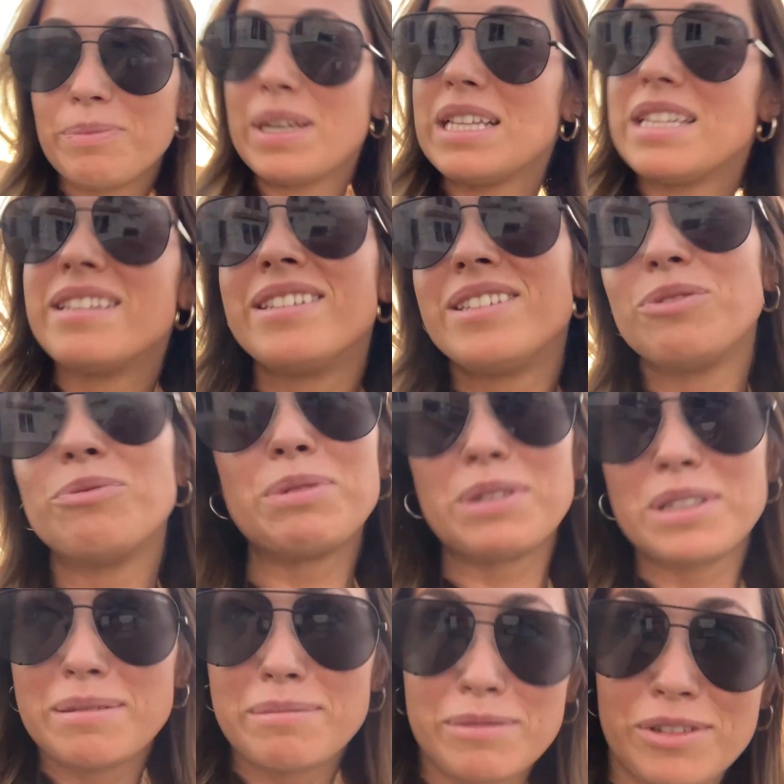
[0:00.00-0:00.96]
It's super
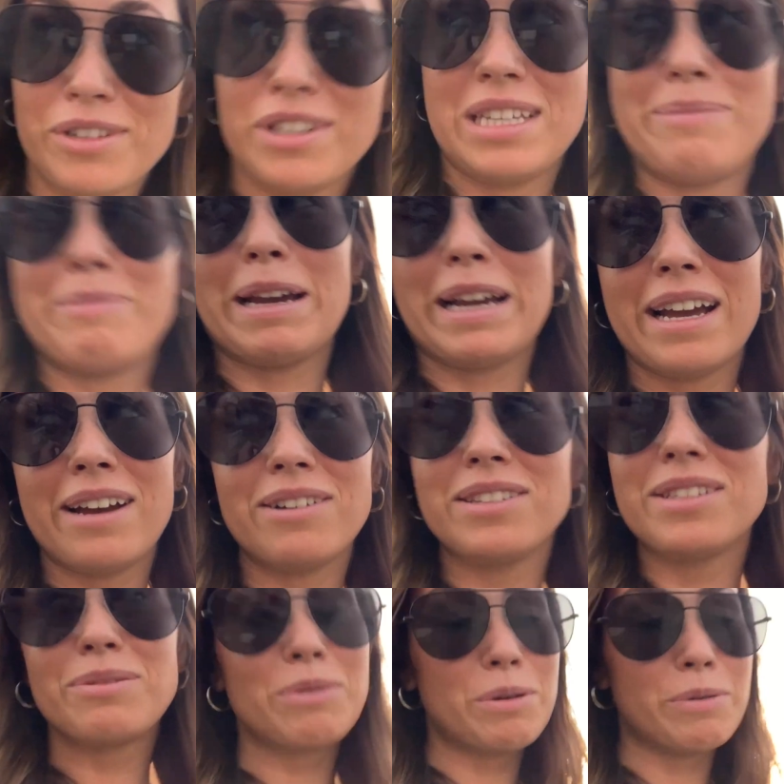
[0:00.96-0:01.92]
similar to Spec
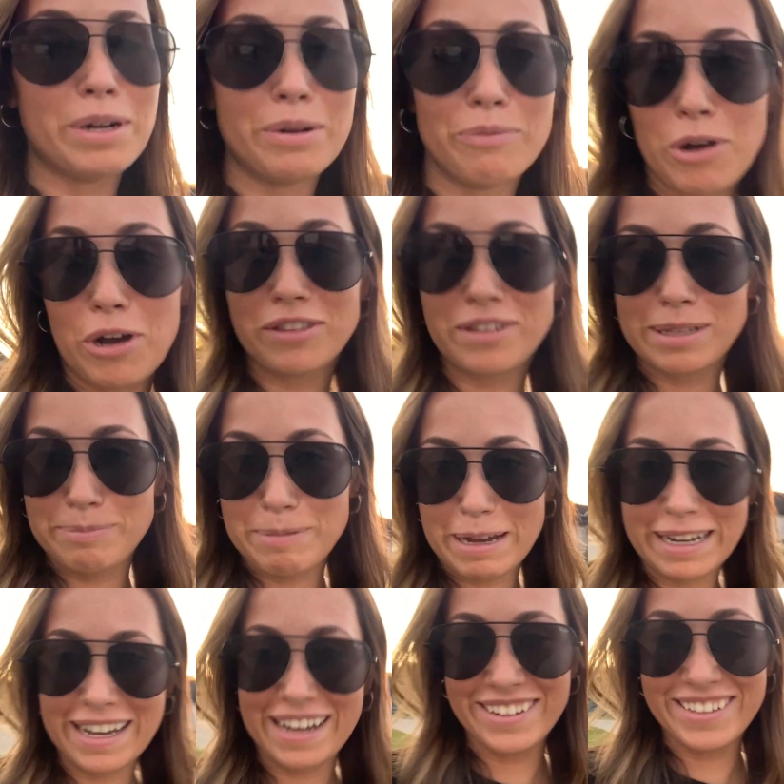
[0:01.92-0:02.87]
House. We wouldn't walk the
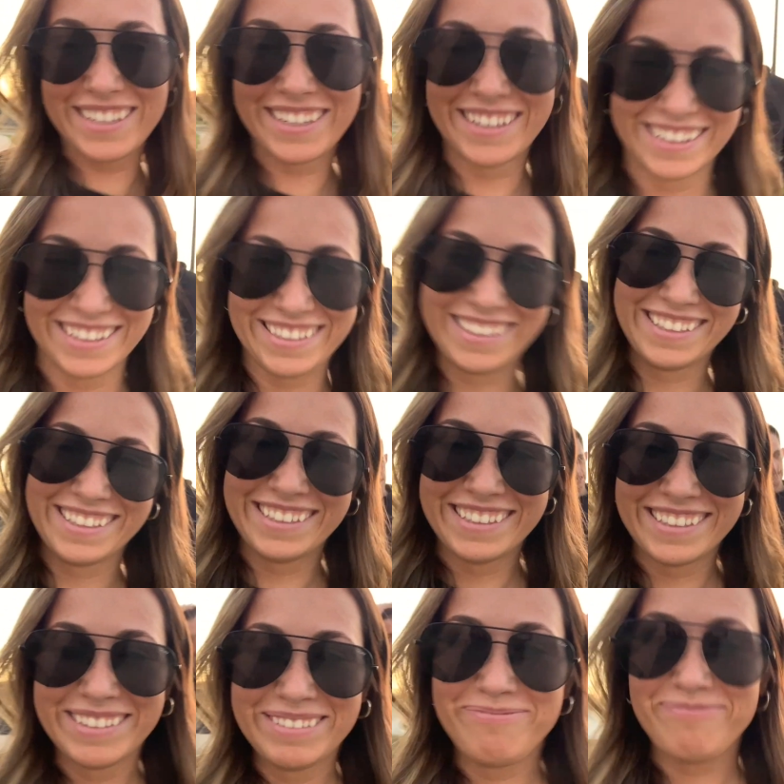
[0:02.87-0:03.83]
Spec House because
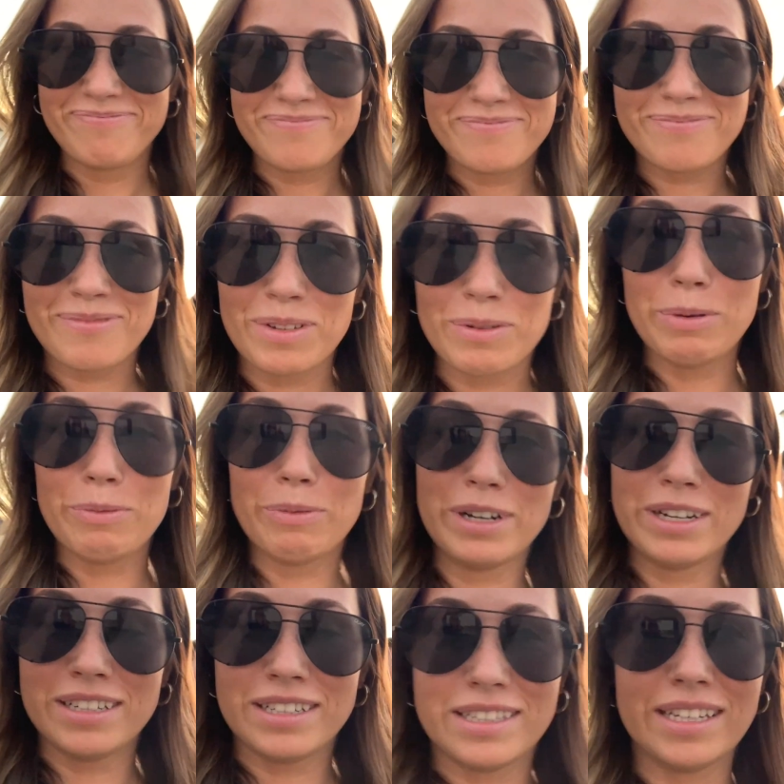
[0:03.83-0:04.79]
we
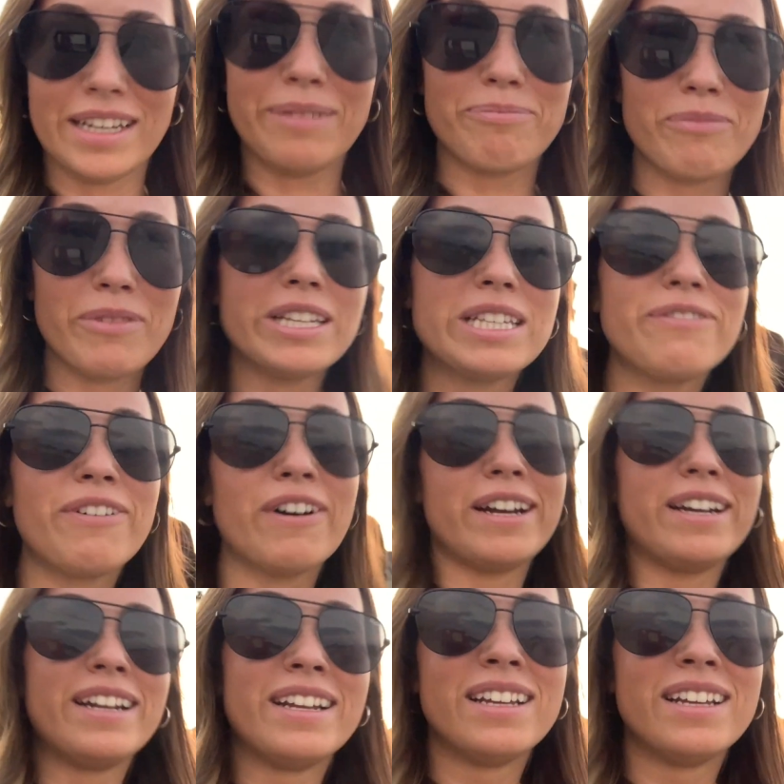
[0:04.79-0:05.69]
wanted to see. It's fun.